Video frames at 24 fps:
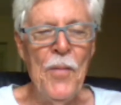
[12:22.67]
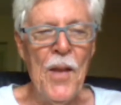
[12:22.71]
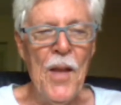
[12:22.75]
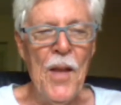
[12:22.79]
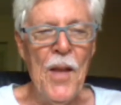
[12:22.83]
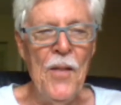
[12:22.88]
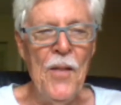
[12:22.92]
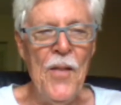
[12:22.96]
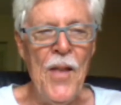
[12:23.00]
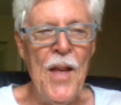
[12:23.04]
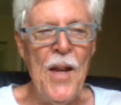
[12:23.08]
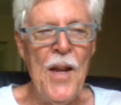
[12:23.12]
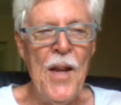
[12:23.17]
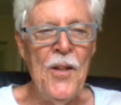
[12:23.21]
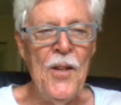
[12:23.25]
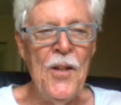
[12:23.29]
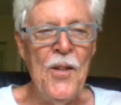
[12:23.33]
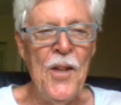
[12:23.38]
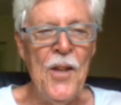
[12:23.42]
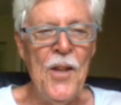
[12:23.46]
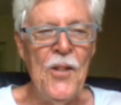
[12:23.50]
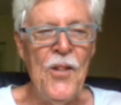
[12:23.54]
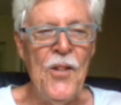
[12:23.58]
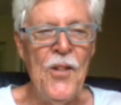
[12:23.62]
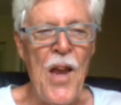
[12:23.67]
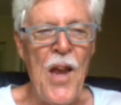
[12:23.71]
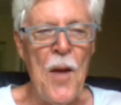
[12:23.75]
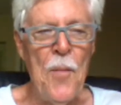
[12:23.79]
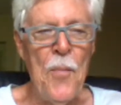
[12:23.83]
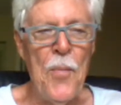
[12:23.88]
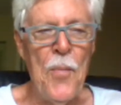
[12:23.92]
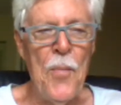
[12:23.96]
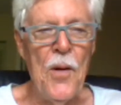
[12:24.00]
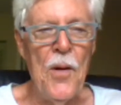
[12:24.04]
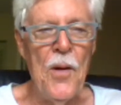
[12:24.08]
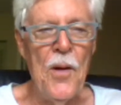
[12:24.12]
And then in
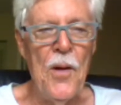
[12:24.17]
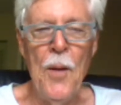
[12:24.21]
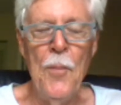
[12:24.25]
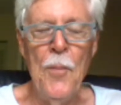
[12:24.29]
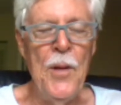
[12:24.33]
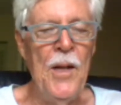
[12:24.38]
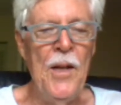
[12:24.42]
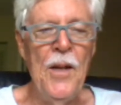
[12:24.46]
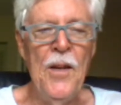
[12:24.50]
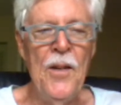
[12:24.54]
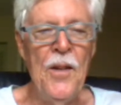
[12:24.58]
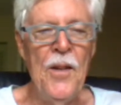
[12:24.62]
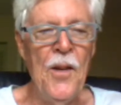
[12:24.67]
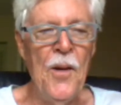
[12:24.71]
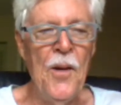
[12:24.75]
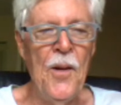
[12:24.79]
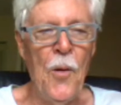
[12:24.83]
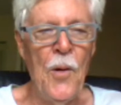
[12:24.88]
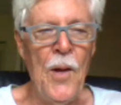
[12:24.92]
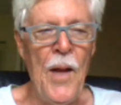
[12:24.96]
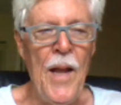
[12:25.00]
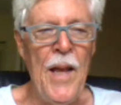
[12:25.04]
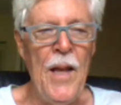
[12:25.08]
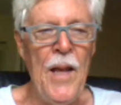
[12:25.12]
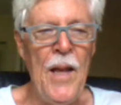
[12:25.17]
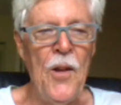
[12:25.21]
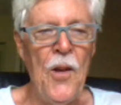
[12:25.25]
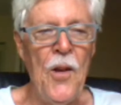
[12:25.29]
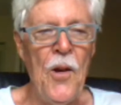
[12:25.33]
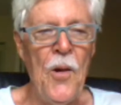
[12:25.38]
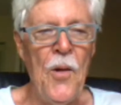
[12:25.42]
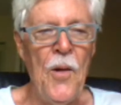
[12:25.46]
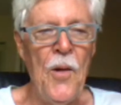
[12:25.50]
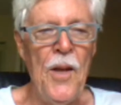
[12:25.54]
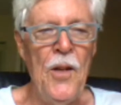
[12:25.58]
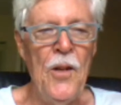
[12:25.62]
Tampa, in
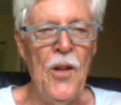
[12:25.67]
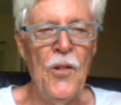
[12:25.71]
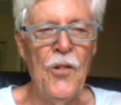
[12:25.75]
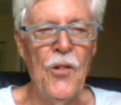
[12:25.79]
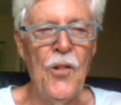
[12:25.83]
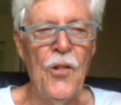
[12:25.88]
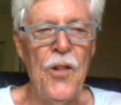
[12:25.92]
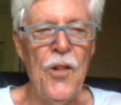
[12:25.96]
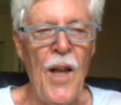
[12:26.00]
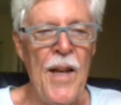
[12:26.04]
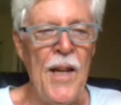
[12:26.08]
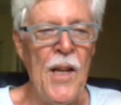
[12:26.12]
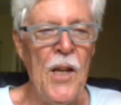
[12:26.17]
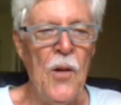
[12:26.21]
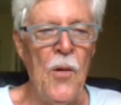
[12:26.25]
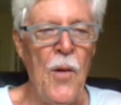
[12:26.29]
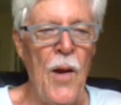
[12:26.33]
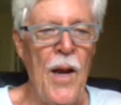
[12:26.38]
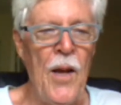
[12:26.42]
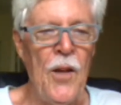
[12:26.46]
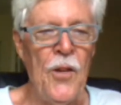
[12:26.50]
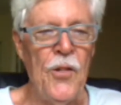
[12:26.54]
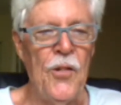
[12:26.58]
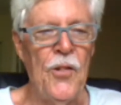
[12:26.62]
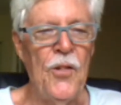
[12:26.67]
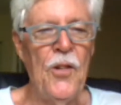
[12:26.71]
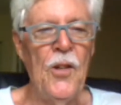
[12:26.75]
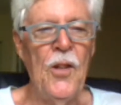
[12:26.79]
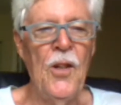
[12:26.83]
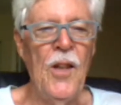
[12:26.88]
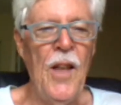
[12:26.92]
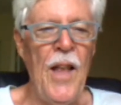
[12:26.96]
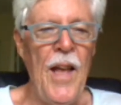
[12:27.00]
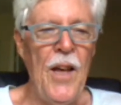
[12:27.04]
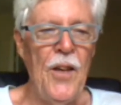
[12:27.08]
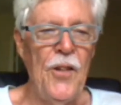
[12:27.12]
Orlando, he does a sliding
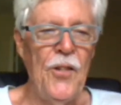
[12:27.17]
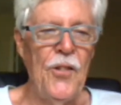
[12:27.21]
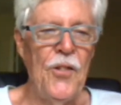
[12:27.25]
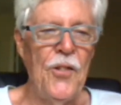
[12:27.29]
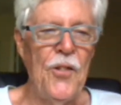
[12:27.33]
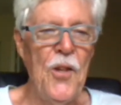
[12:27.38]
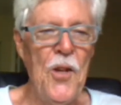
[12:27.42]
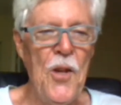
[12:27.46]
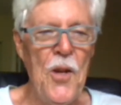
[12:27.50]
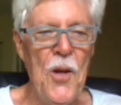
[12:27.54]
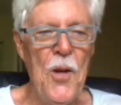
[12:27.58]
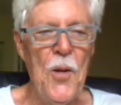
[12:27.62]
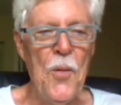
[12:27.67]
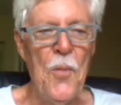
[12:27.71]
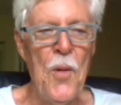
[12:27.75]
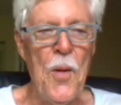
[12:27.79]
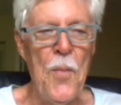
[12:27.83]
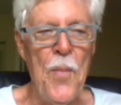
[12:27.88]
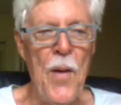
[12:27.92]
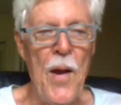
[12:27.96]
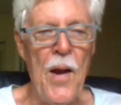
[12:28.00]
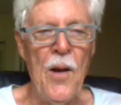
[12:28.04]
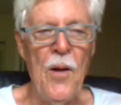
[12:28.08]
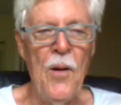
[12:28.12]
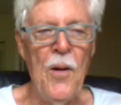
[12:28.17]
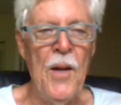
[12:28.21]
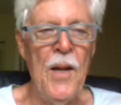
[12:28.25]
glass repair,